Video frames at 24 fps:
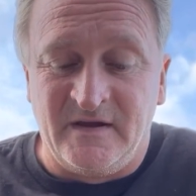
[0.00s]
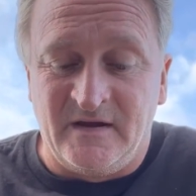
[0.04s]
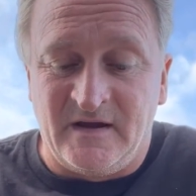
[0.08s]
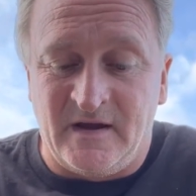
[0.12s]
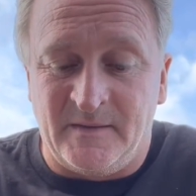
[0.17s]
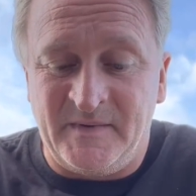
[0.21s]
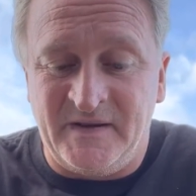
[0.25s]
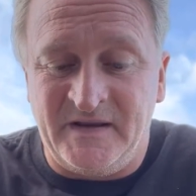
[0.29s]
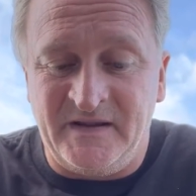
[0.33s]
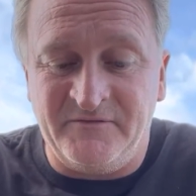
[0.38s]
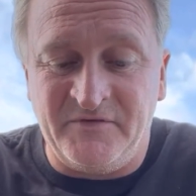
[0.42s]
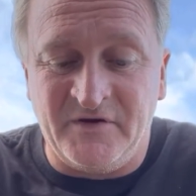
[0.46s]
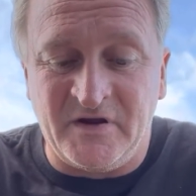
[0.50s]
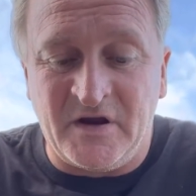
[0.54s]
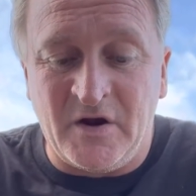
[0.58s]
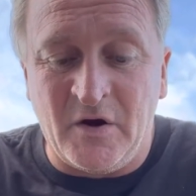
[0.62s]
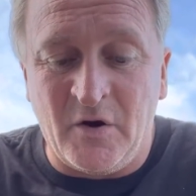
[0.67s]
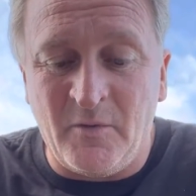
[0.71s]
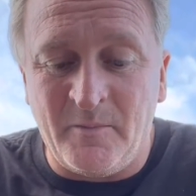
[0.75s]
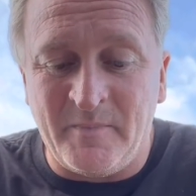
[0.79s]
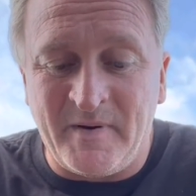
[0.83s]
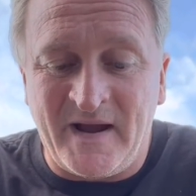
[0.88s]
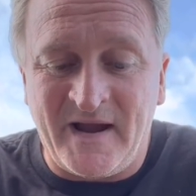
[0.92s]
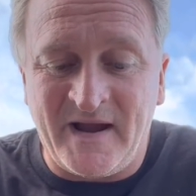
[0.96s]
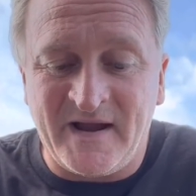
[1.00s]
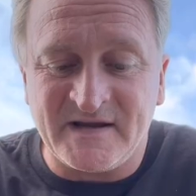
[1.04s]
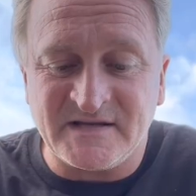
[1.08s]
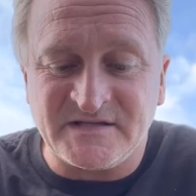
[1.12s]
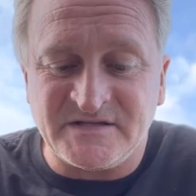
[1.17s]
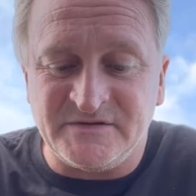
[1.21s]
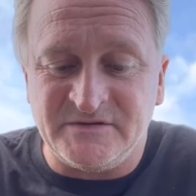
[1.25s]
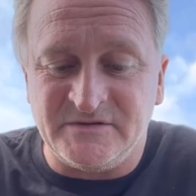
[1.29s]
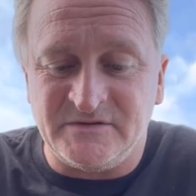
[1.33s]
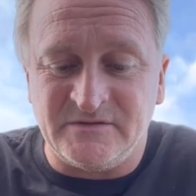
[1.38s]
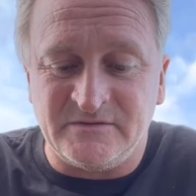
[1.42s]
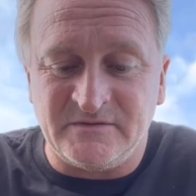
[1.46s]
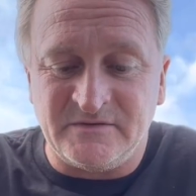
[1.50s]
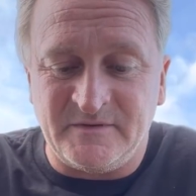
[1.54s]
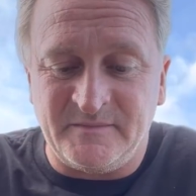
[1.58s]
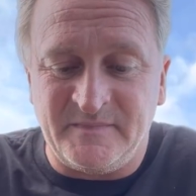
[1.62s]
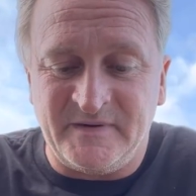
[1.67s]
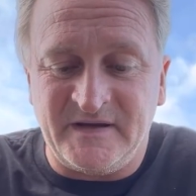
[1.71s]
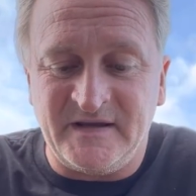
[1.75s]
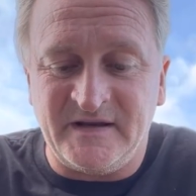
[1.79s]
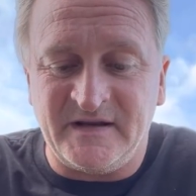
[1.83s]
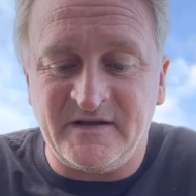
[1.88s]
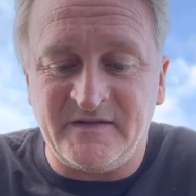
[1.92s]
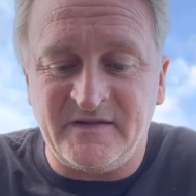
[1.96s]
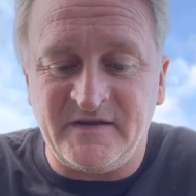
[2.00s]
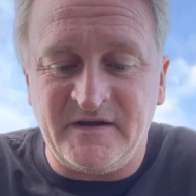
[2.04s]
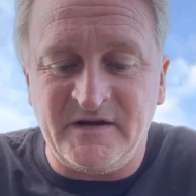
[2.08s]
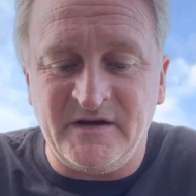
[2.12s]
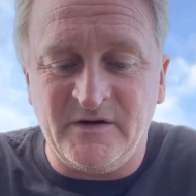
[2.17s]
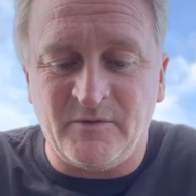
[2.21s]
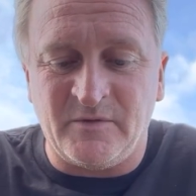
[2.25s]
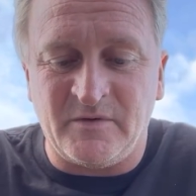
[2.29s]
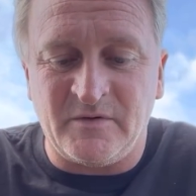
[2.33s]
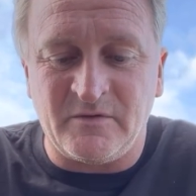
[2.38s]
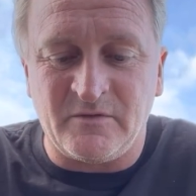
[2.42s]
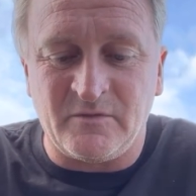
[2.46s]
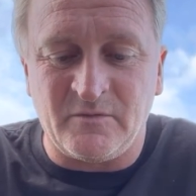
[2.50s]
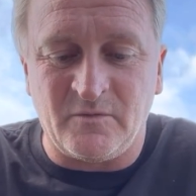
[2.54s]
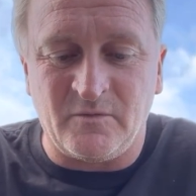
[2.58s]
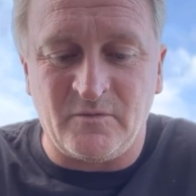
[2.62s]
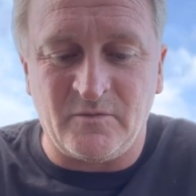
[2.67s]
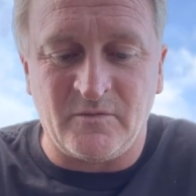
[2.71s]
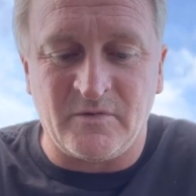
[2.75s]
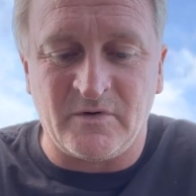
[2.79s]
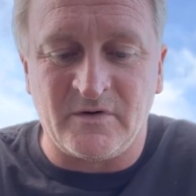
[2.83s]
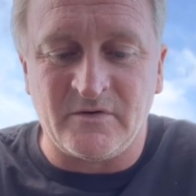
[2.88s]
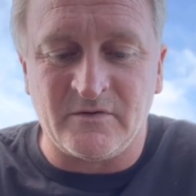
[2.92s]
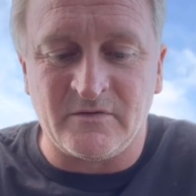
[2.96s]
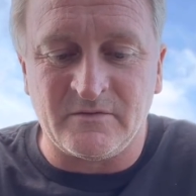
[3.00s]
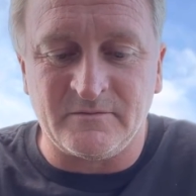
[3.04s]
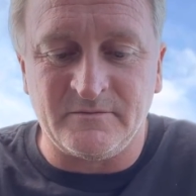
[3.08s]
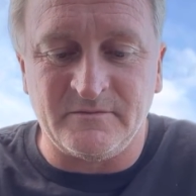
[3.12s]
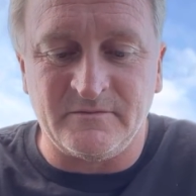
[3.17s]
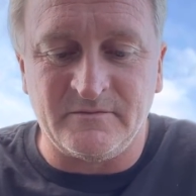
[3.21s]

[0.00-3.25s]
Even go back to the beginning of the year where